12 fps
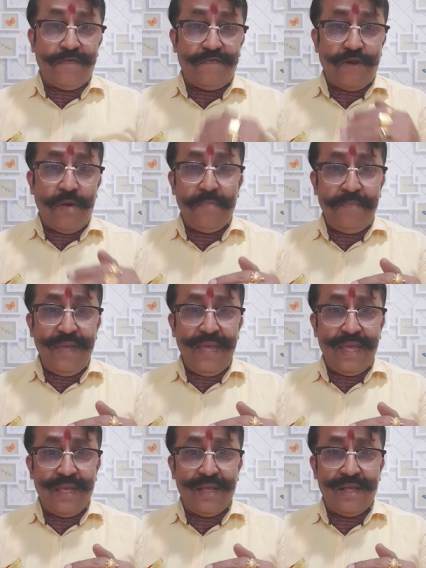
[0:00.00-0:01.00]
from
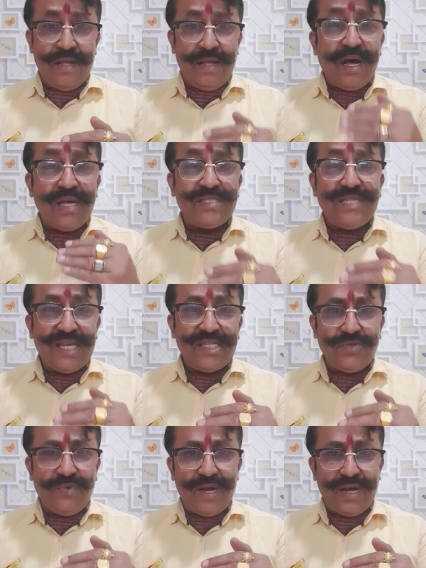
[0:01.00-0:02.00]
being a
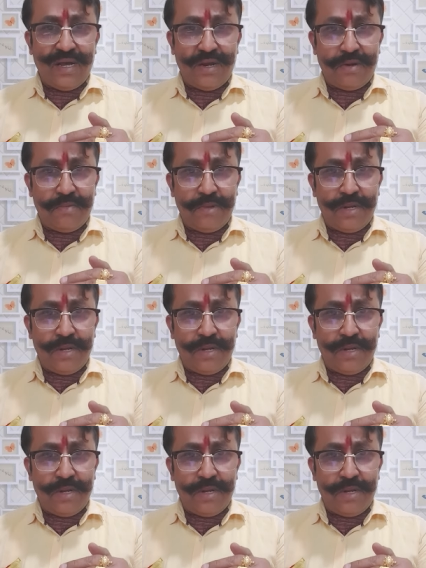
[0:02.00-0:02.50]
sex worker